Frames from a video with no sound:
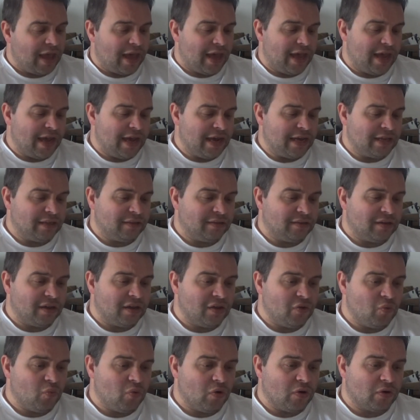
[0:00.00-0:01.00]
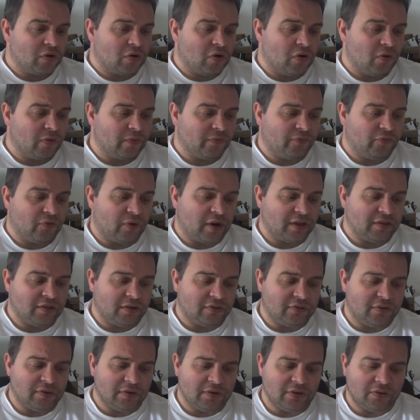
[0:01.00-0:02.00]
and they work on
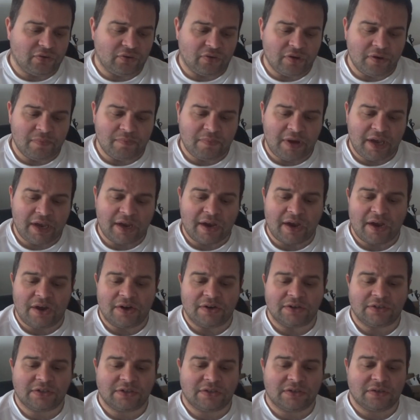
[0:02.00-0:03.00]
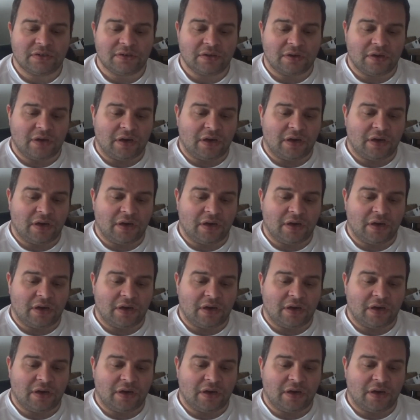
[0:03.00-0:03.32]
433 megahertz